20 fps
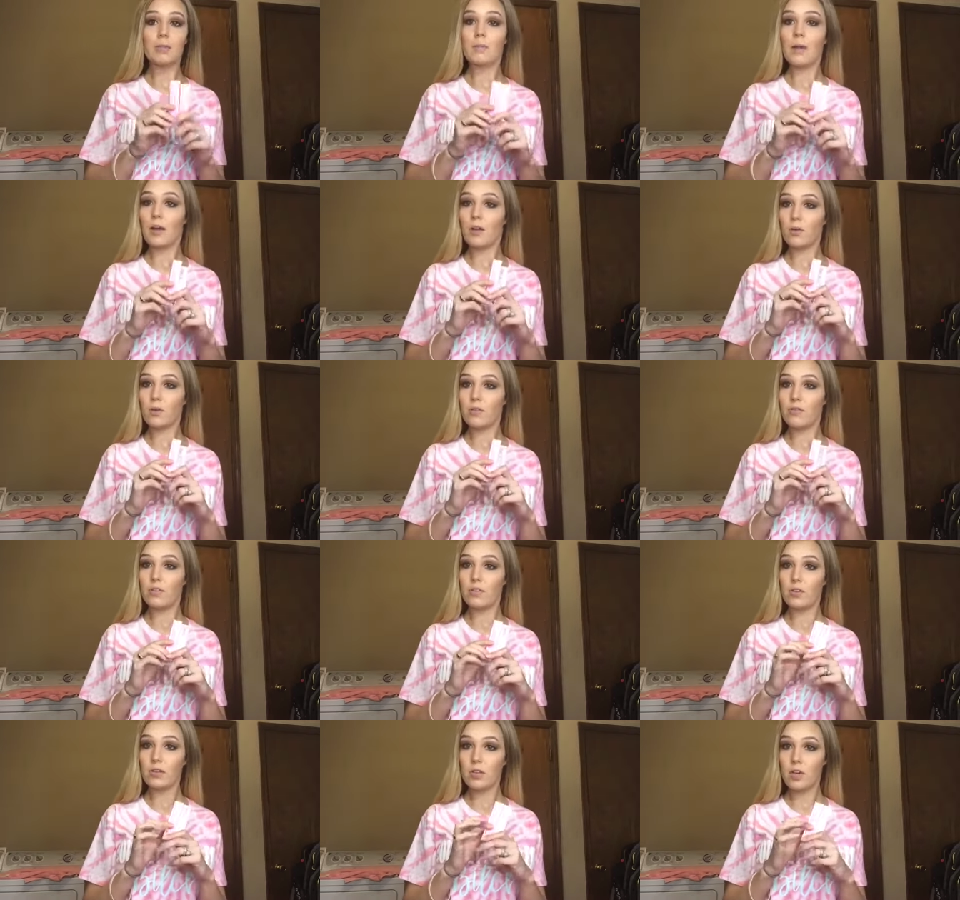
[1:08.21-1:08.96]
I'm not going to
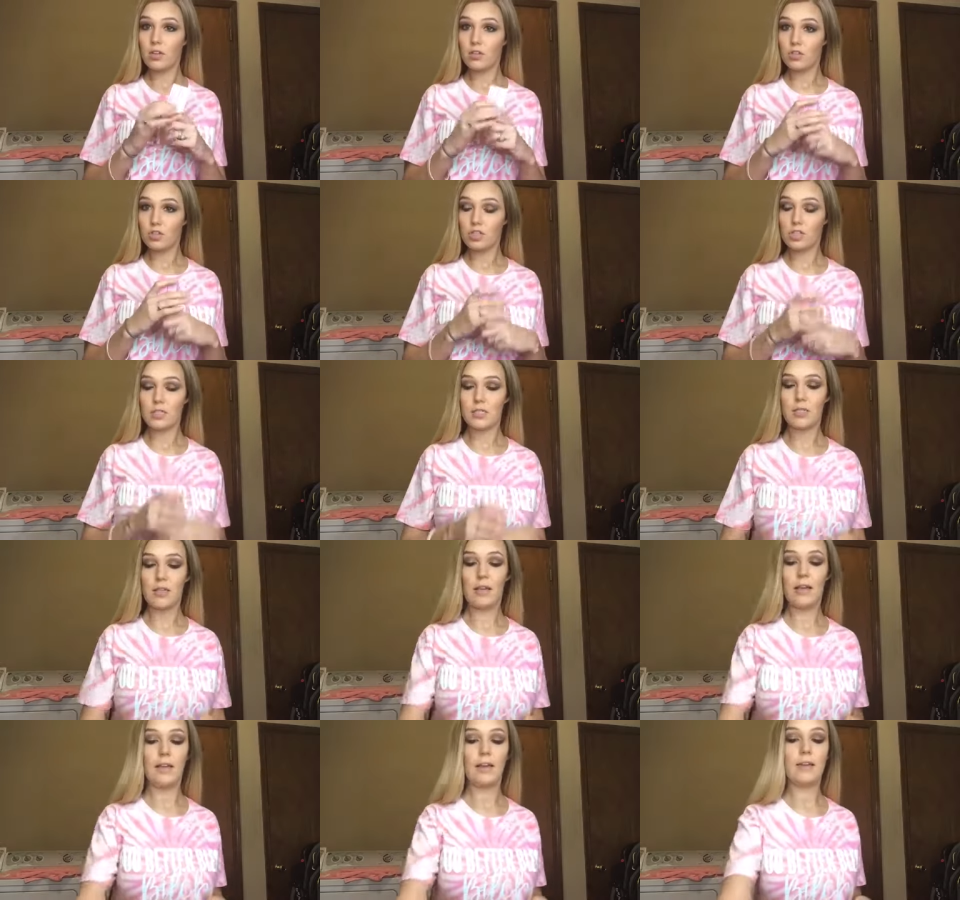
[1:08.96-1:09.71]
reveal the colors just
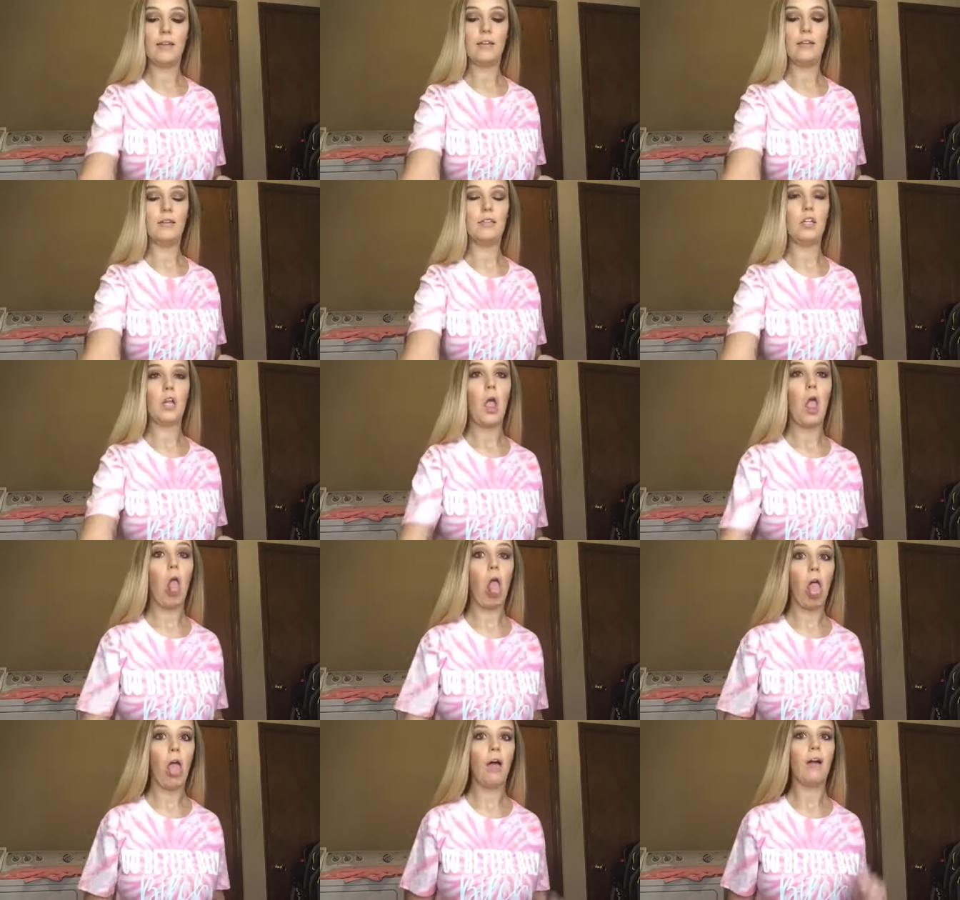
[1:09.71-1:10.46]
let,
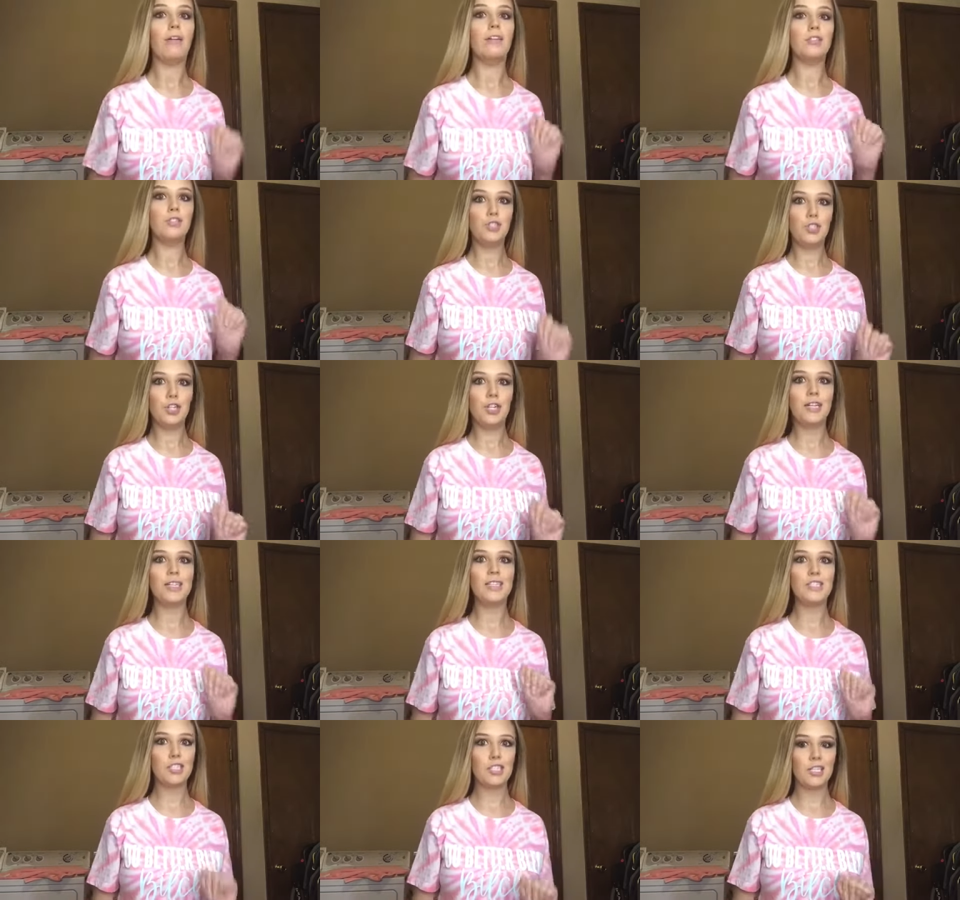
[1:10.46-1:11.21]

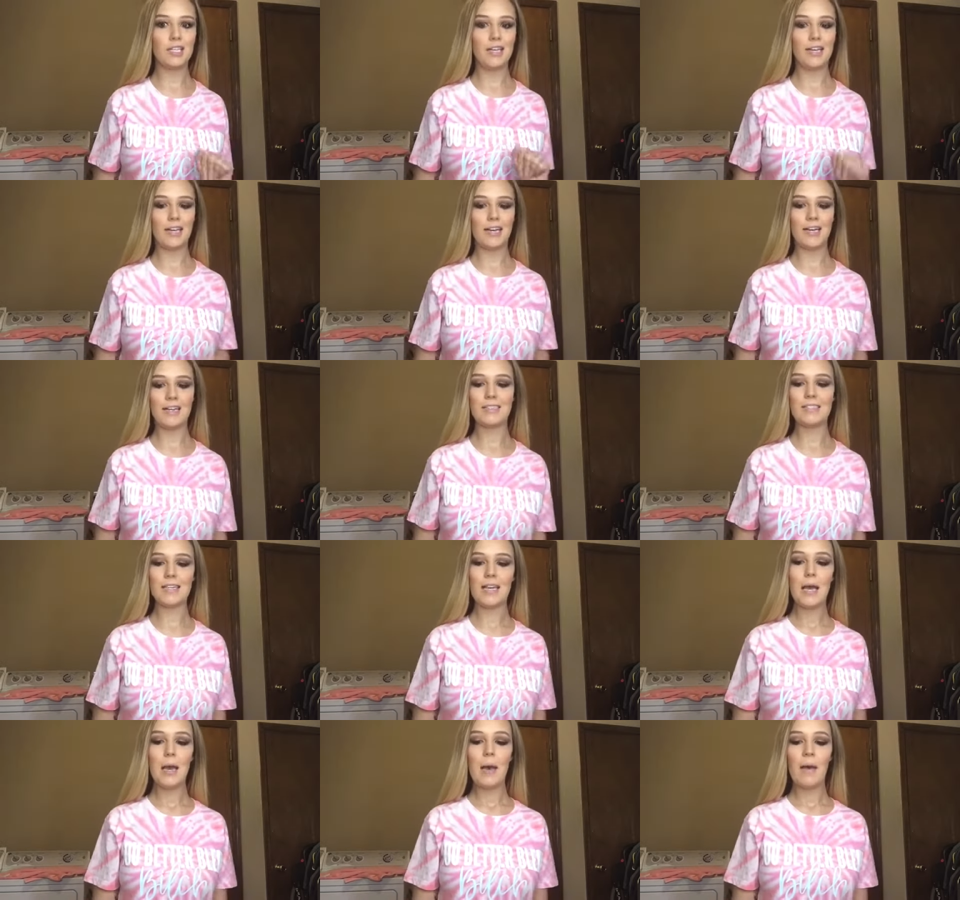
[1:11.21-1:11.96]
just yet.